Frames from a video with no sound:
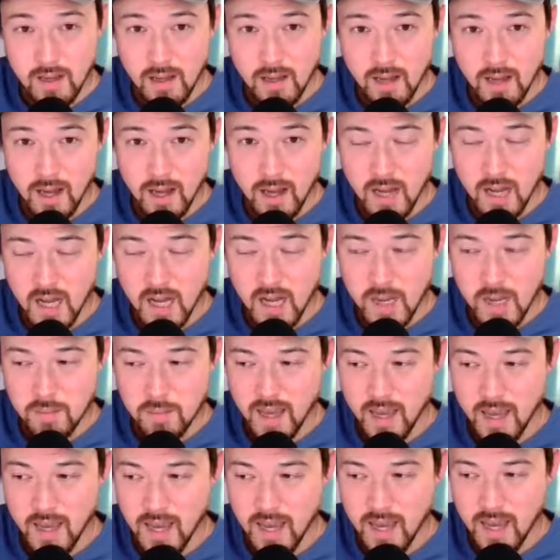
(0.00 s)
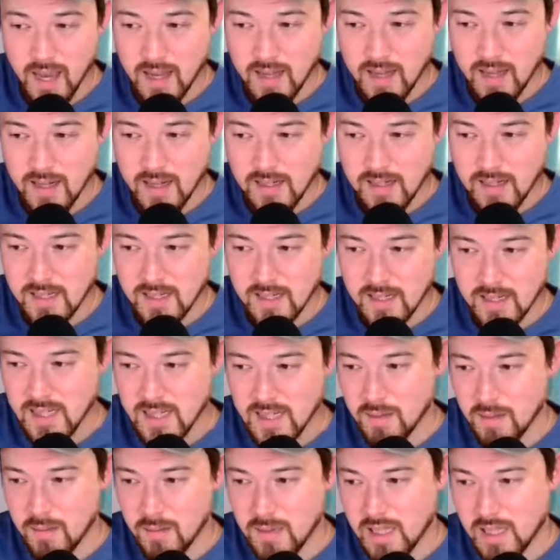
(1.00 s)
And it
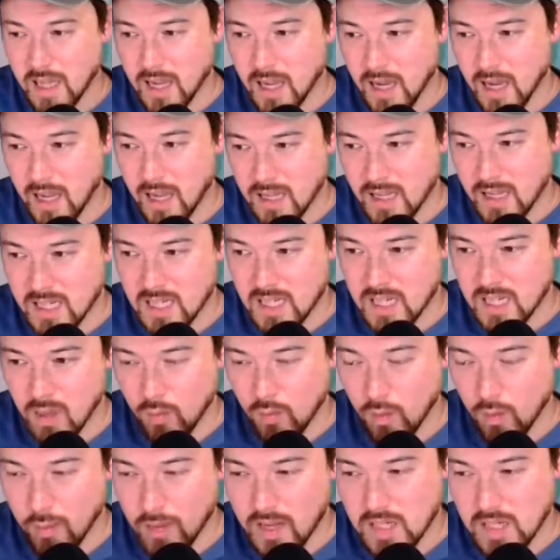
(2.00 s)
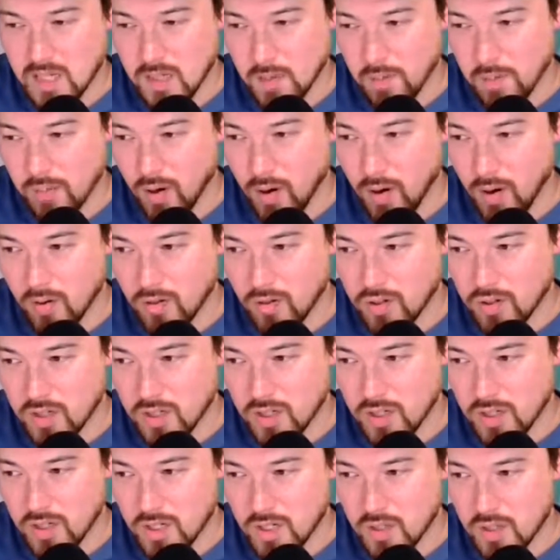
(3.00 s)
seems like the SQL-based
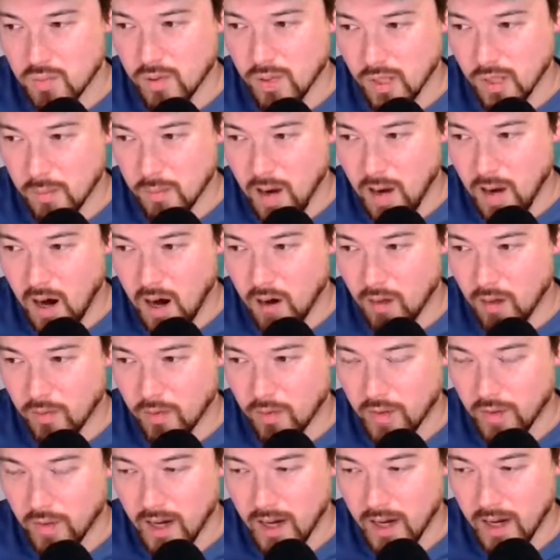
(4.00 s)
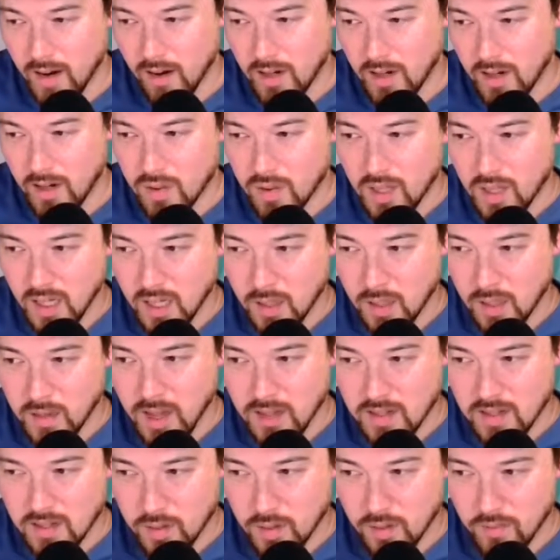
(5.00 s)
approach is really powerful there. And you think
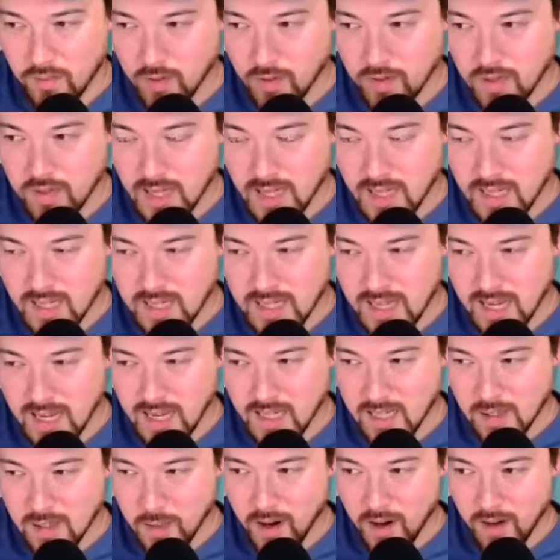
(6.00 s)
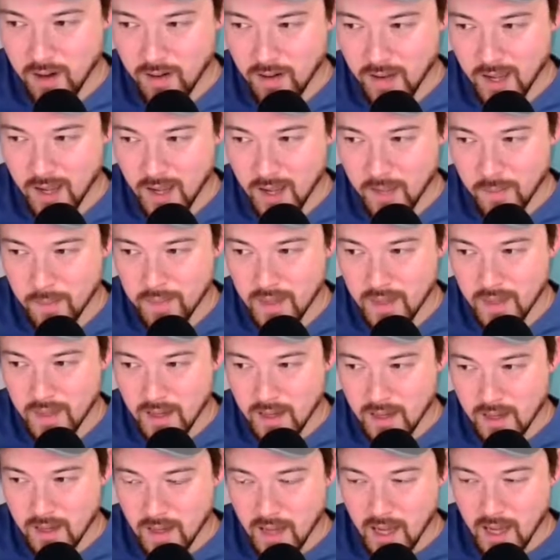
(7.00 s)
about sort of your data science paradigm
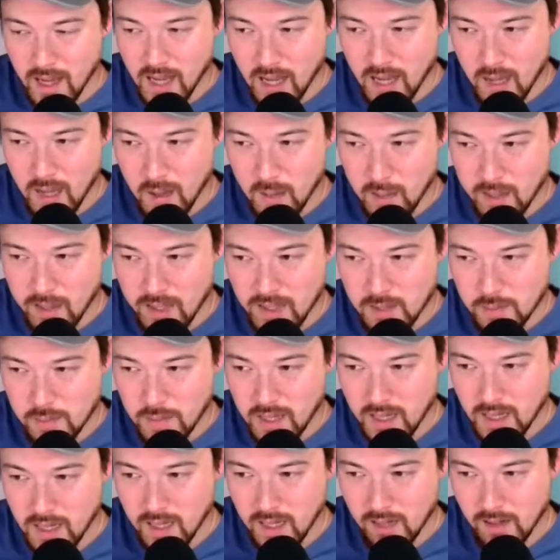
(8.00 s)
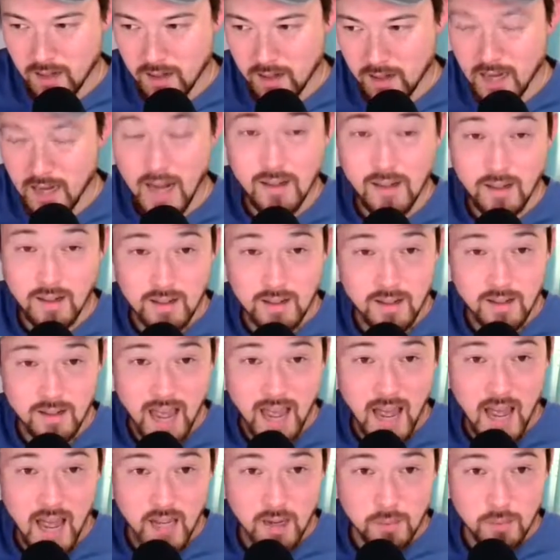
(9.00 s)
as being connected to
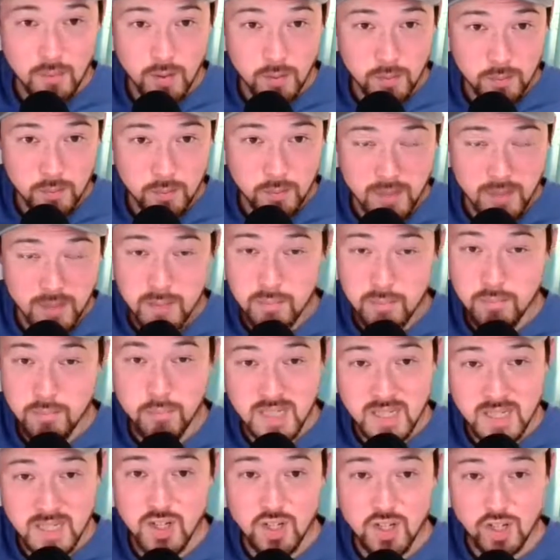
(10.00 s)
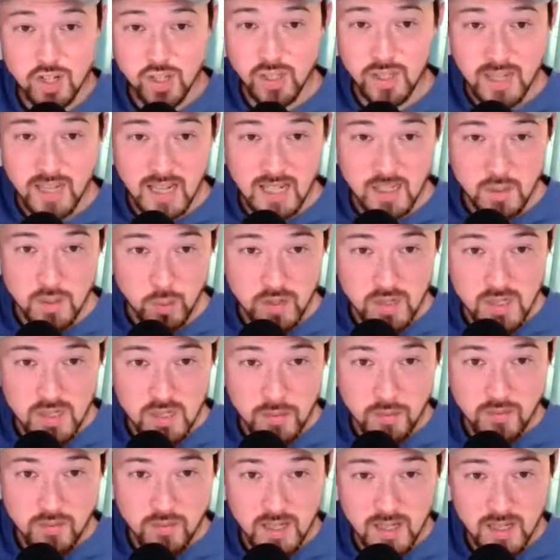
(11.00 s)
that, but potentially that's where
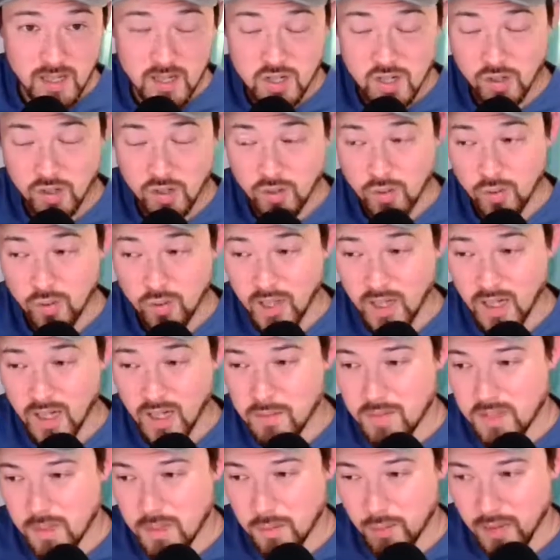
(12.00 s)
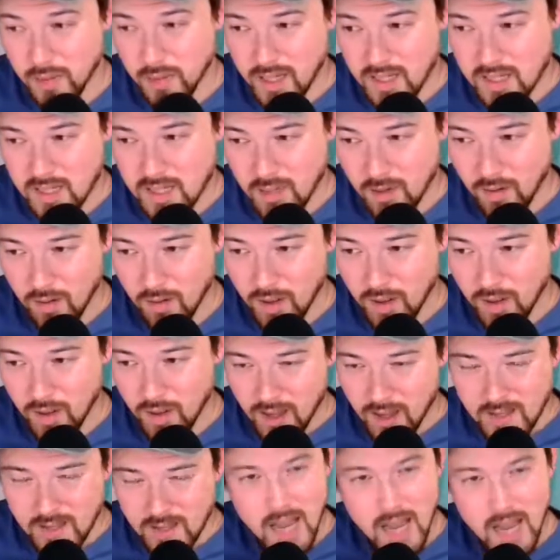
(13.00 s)
some of the additional tooling comes to play. So
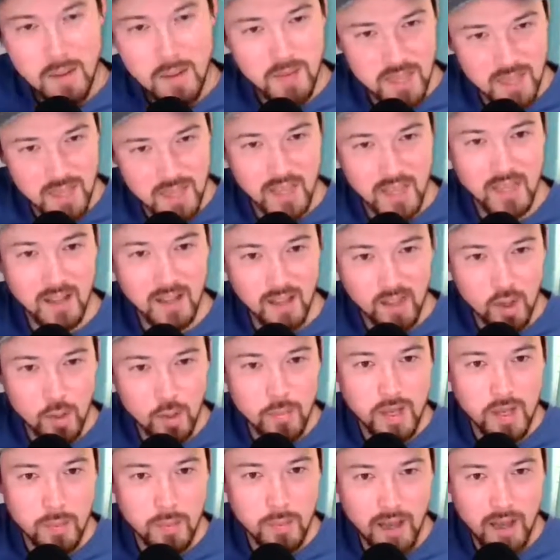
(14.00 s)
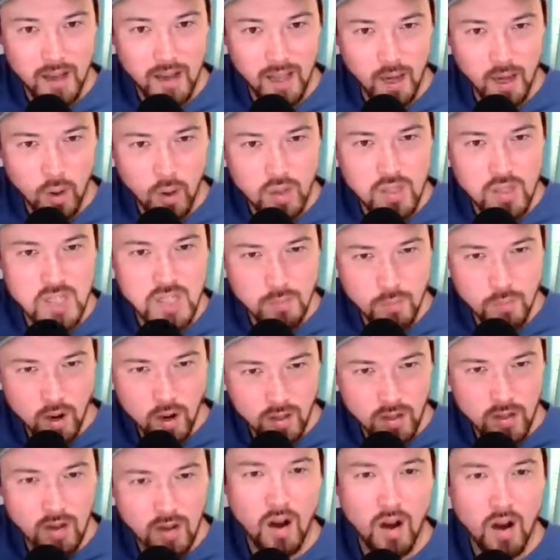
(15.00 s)
it's got me thinking a little bit about like
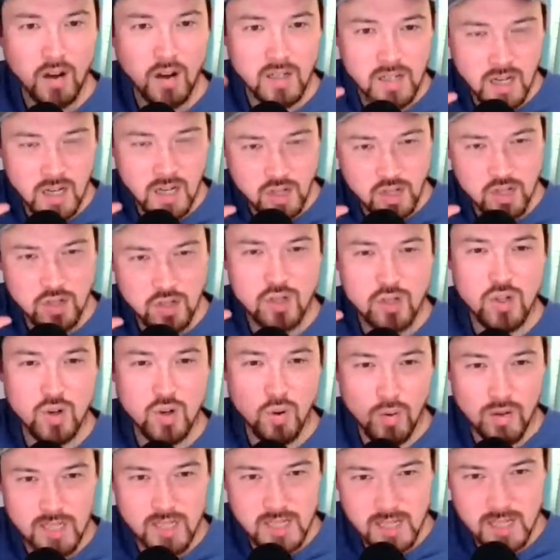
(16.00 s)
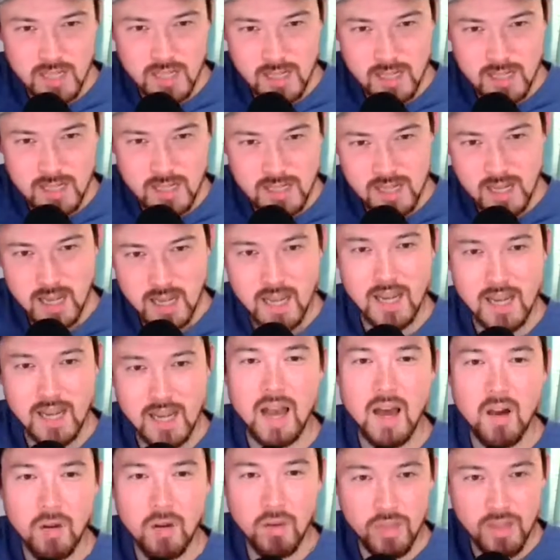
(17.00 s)
smart architecture choices and
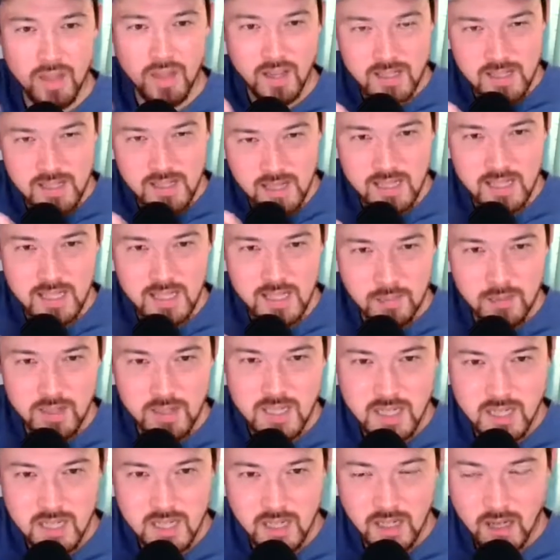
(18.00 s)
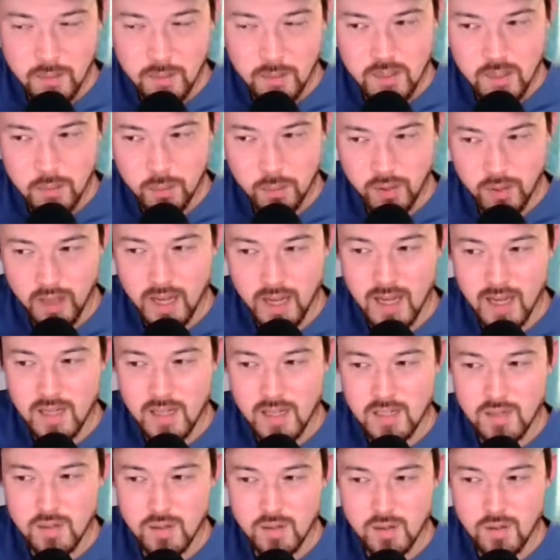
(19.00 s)
how things like DBT come to play
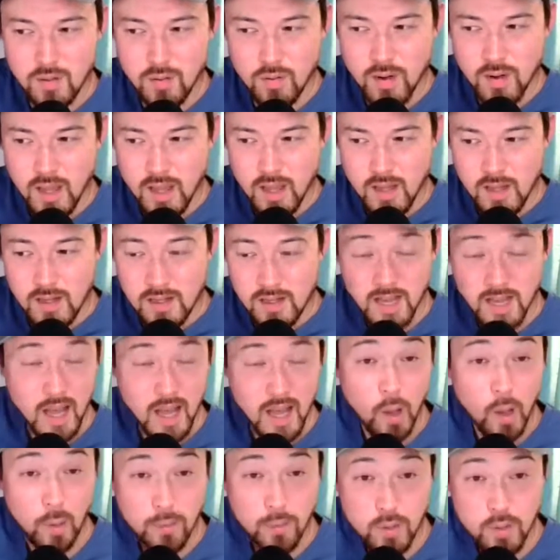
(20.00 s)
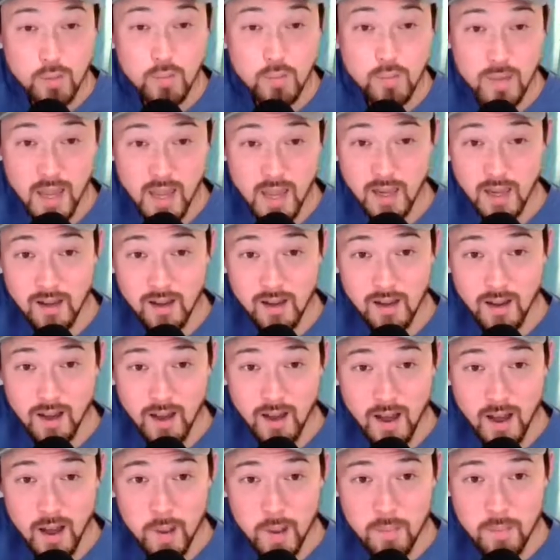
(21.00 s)
to help you make
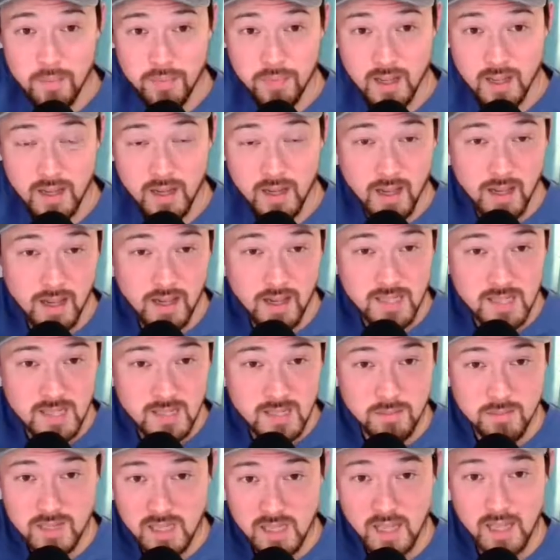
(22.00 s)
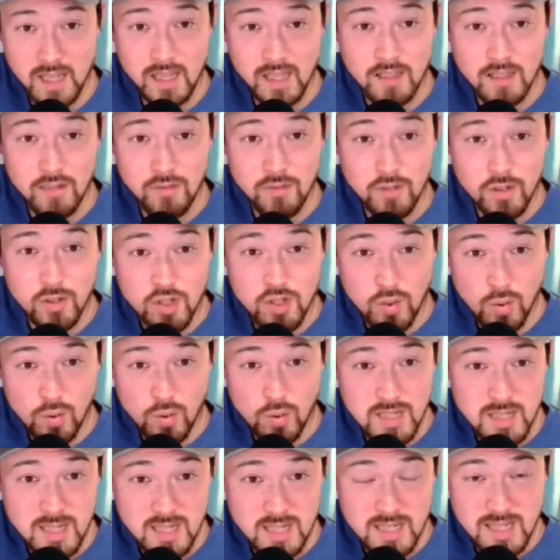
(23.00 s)
some slightly different
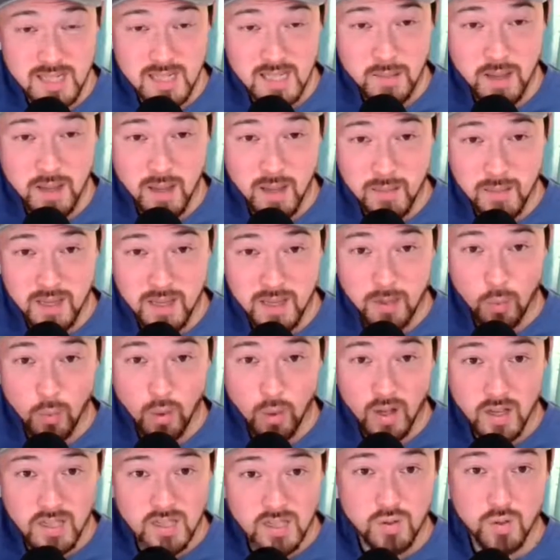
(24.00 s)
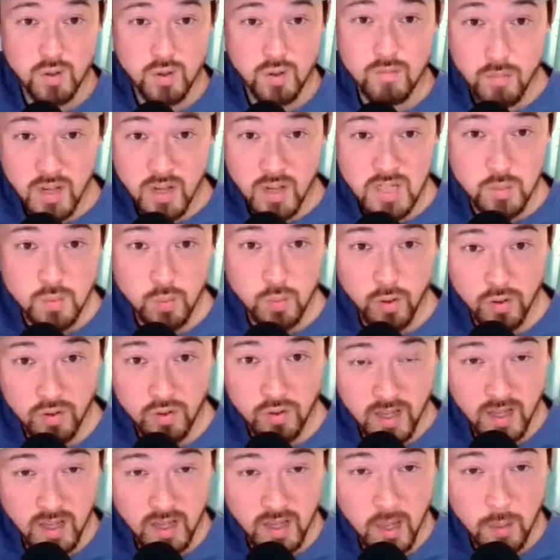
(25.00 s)
choices than maybe was sort of
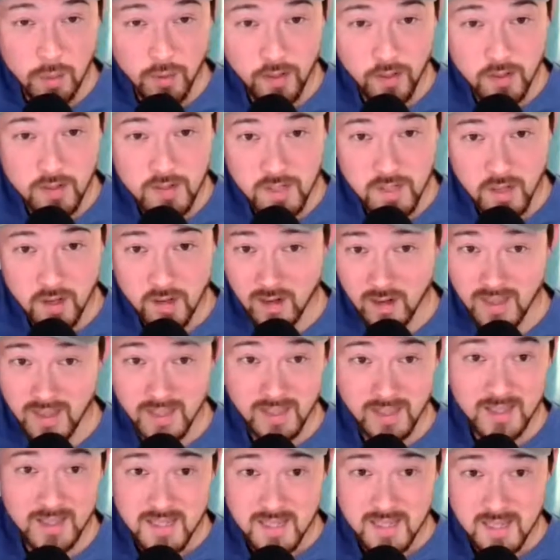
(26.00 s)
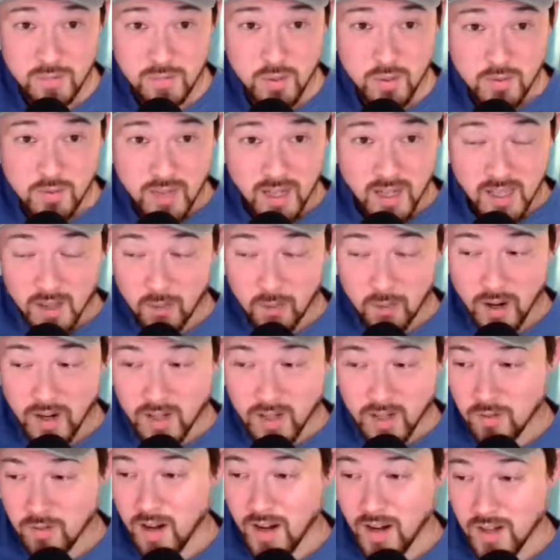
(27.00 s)
buzzworthy a couple of years ago. And I think this is moving in the right
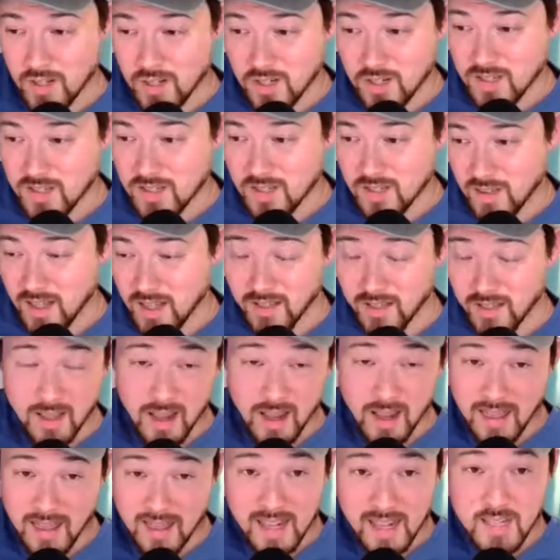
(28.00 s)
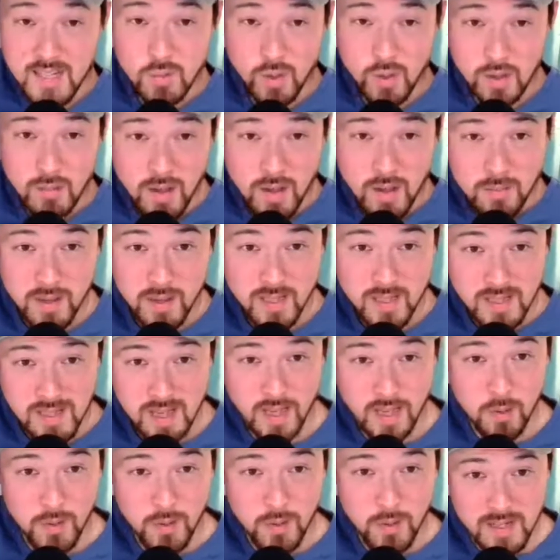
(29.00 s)
direction. So that I think that's one of my big
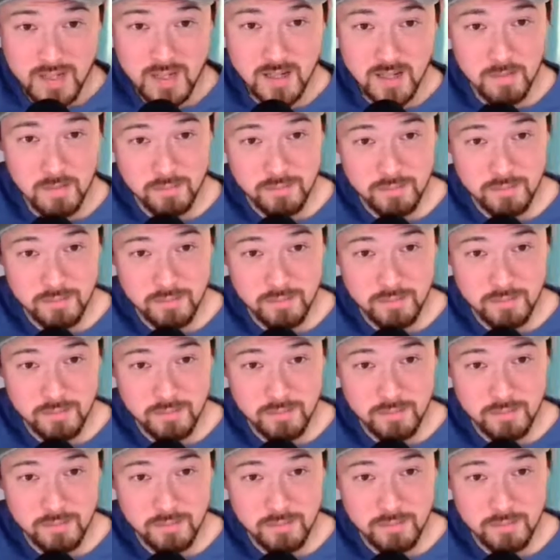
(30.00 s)
takeaways here.